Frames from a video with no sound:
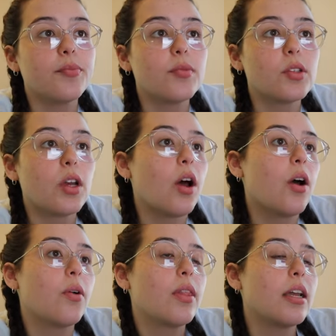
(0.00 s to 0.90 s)

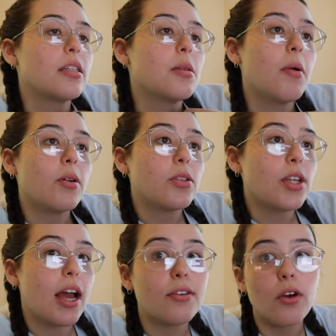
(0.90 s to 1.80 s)
So that is the most
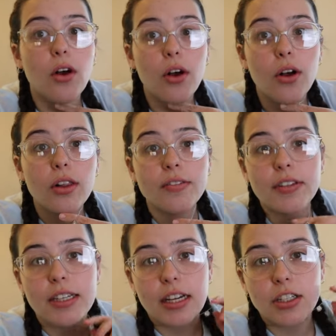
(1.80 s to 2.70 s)
out of all of the
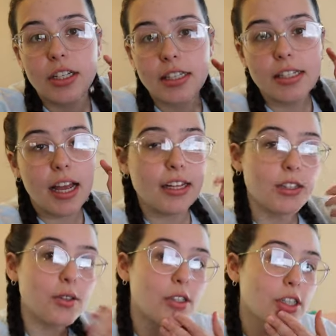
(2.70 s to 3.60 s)
sections, and
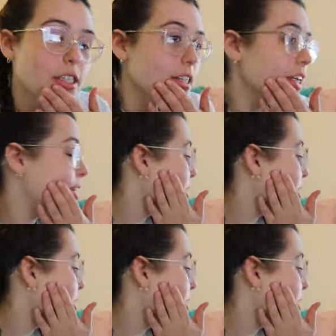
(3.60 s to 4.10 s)
so it's just like